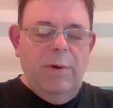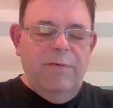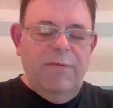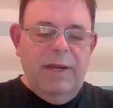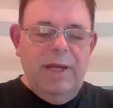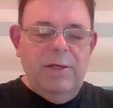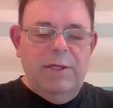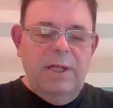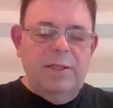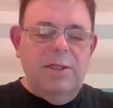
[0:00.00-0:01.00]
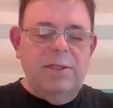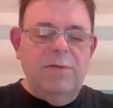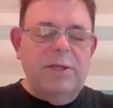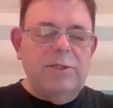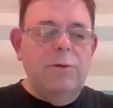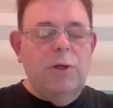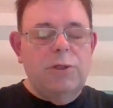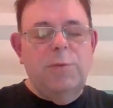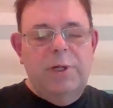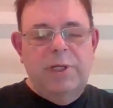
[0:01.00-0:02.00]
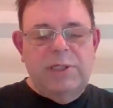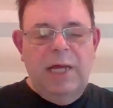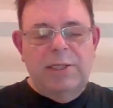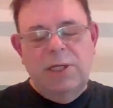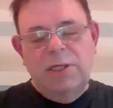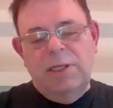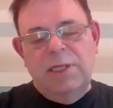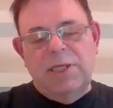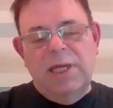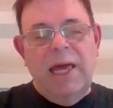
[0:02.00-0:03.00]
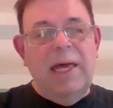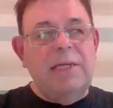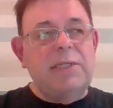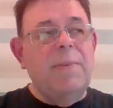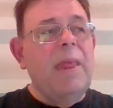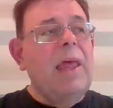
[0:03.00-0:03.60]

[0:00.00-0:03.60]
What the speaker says: on fighting until there's a resolution or somebody decides to disengage.